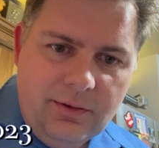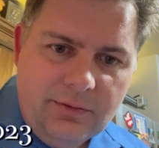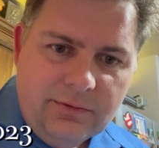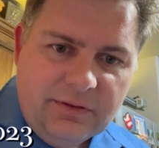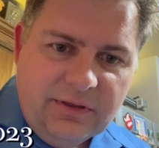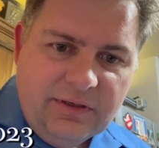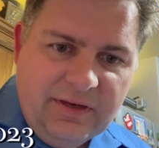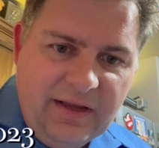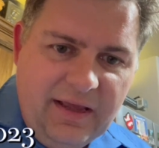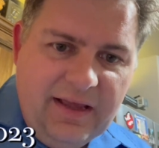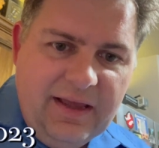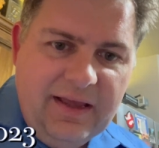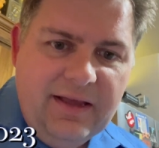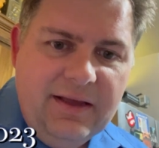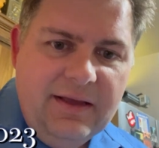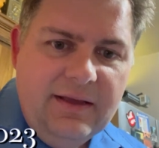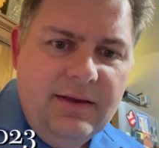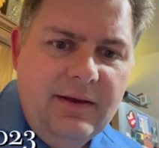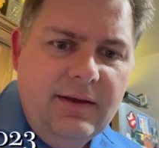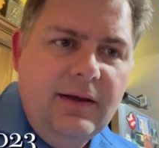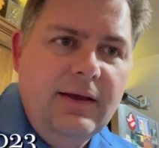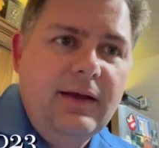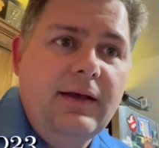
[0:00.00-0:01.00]

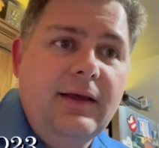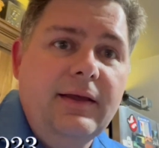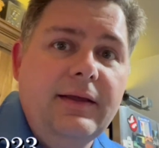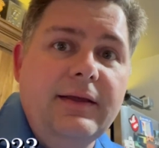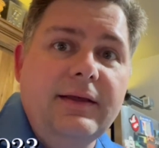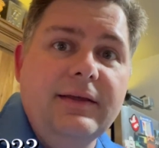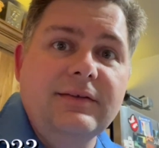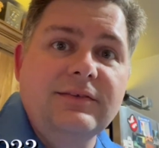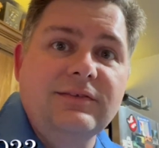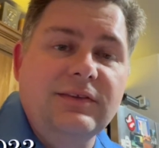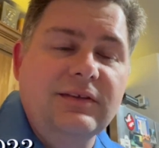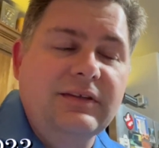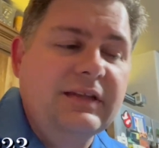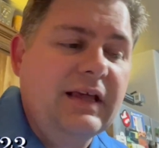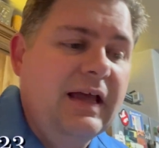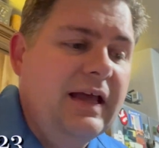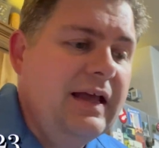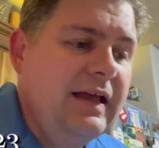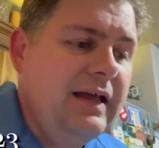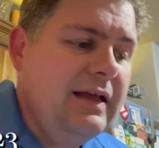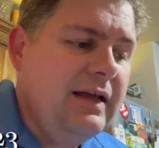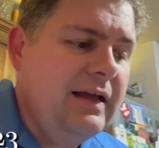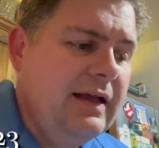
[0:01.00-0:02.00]
Today is the
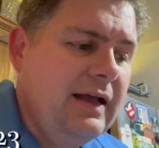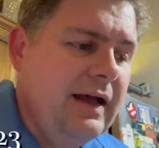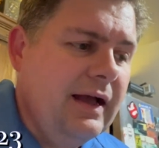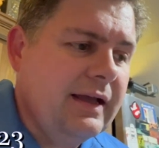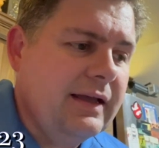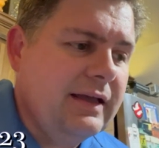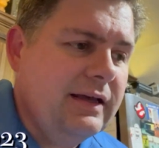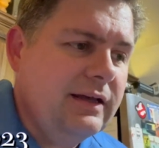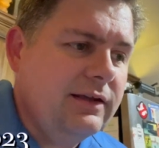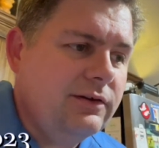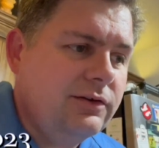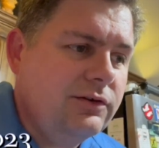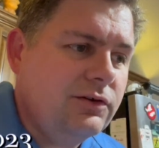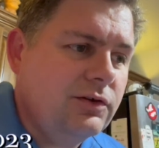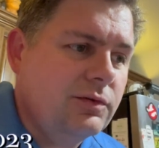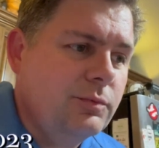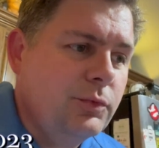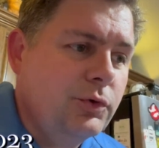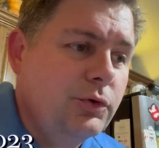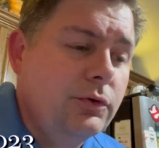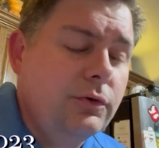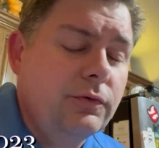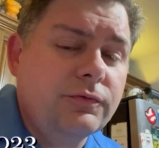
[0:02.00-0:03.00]
day I get to
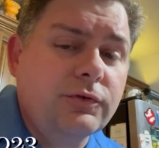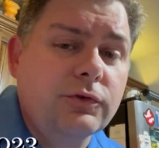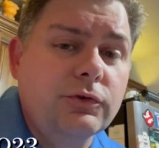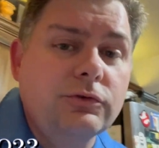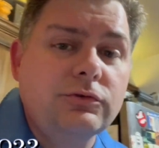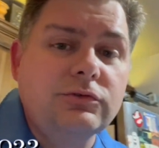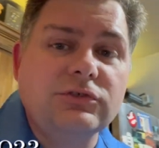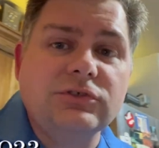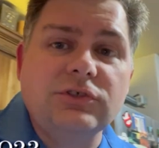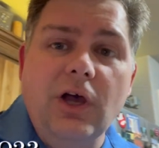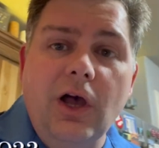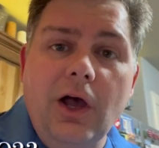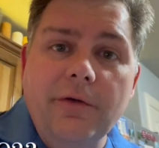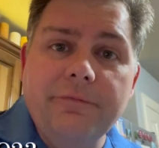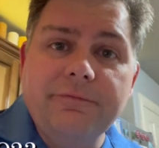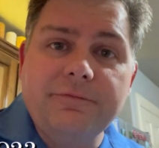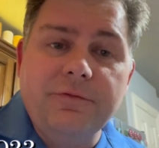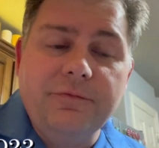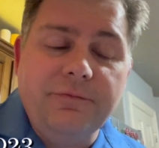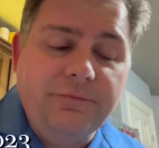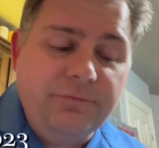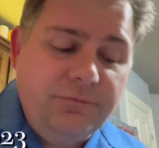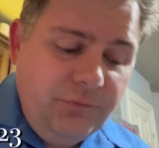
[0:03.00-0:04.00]
move to
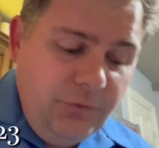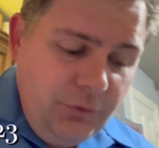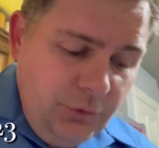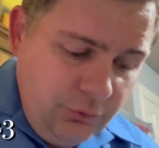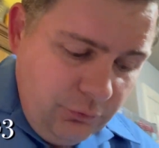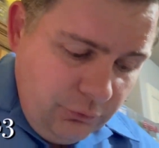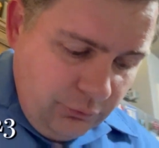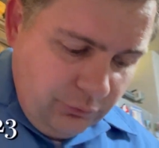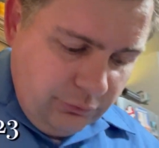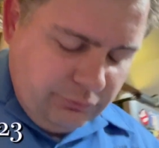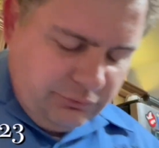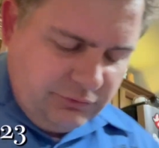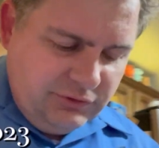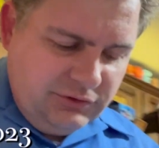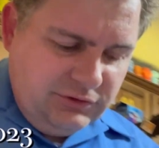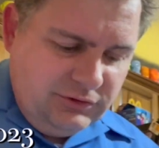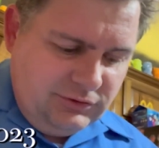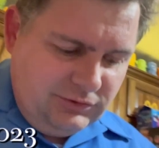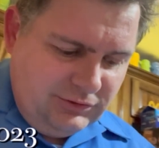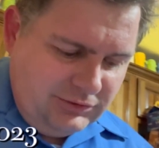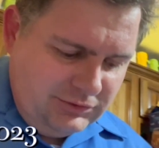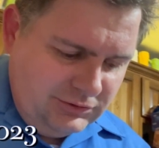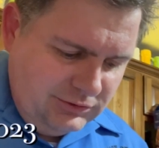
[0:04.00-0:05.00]
soft
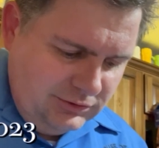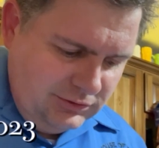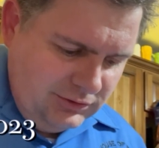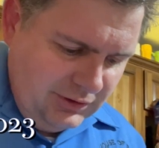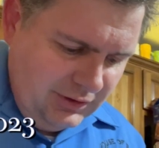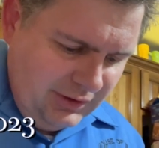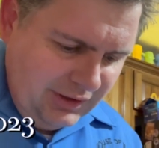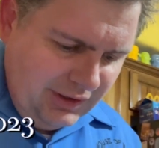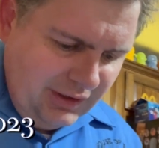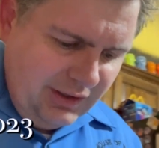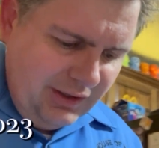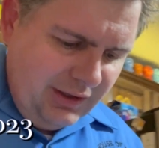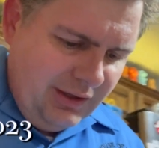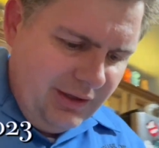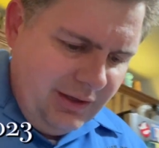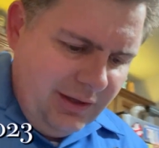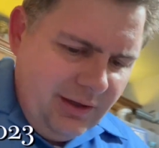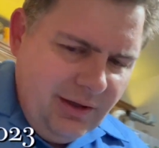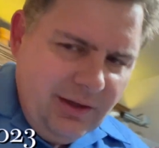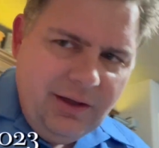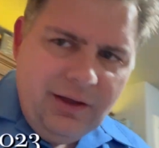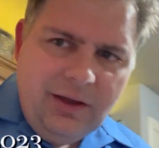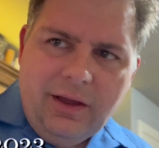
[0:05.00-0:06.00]
foods.
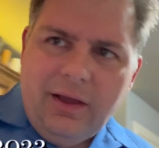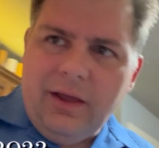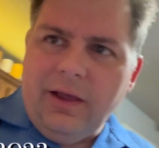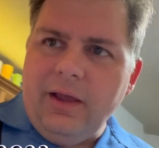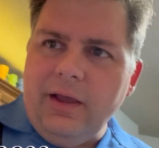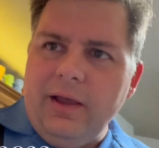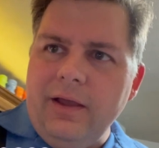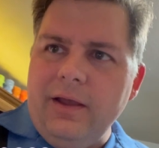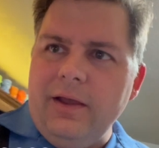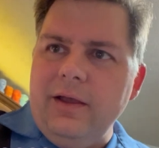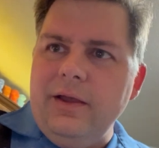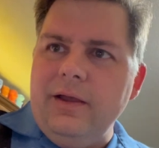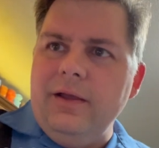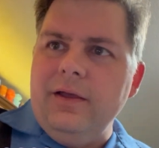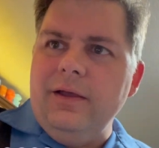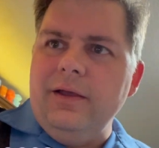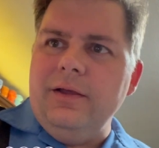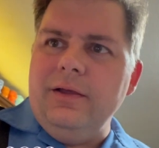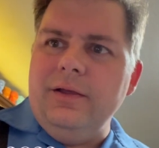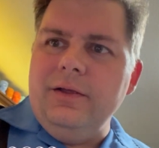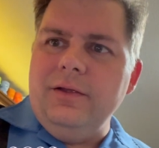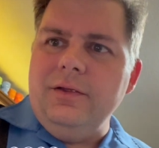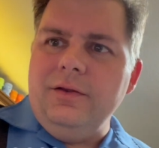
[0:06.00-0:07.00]

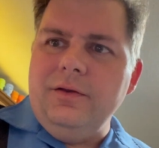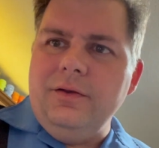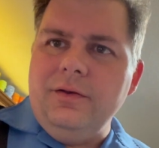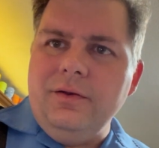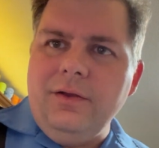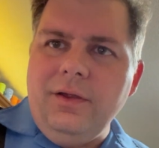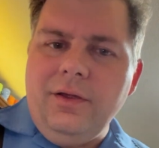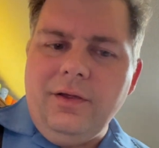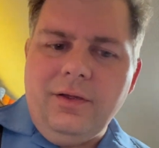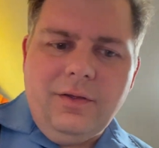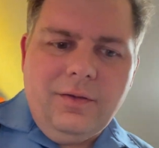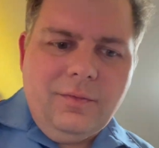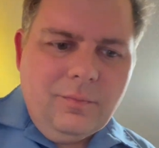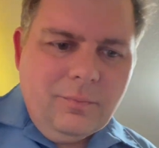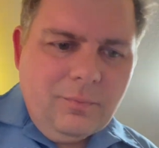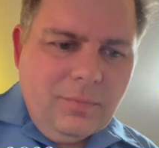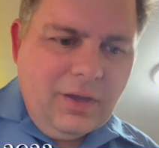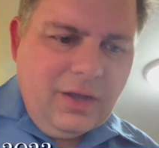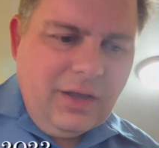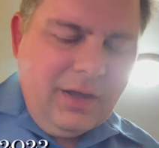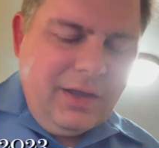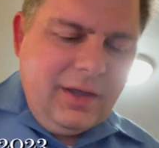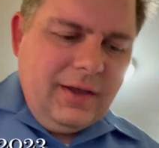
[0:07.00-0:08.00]
And
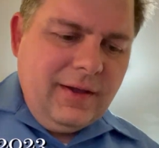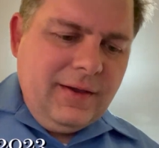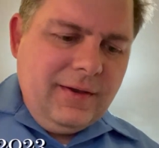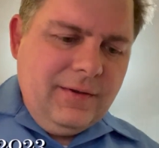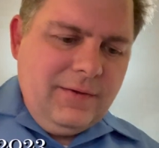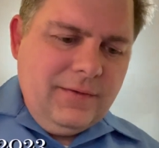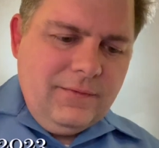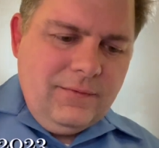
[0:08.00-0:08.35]
my